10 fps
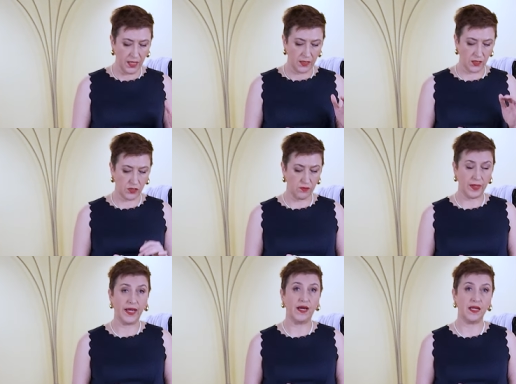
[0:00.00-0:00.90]
so
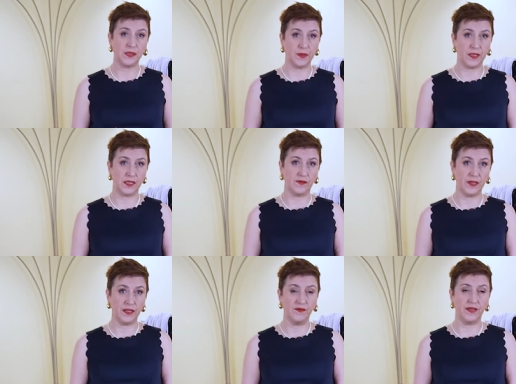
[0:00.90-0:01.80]
my husband as
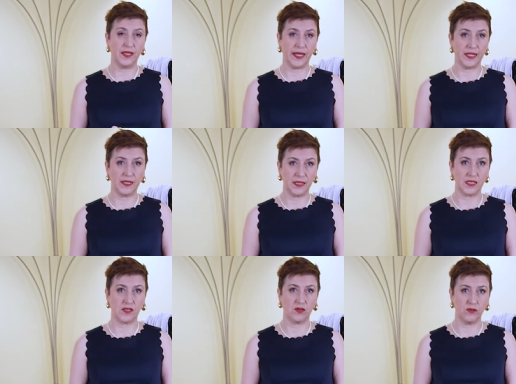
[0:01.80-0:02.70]
well we like
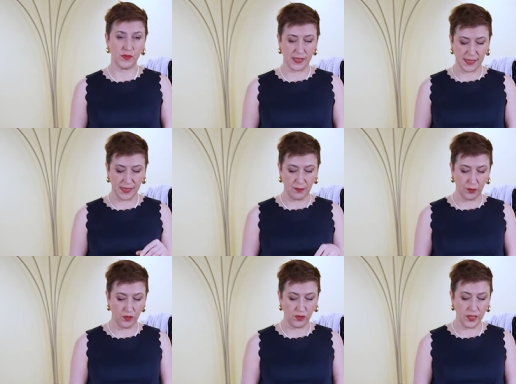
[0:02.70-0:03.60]
this toms slip
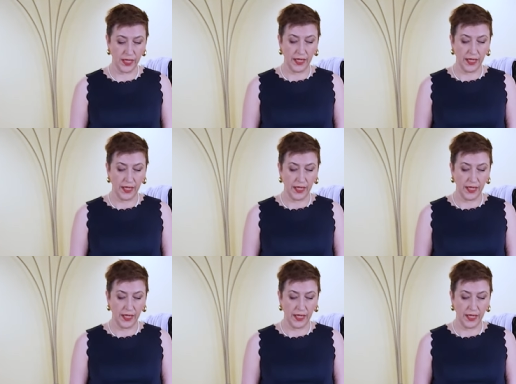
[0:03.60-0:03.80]
on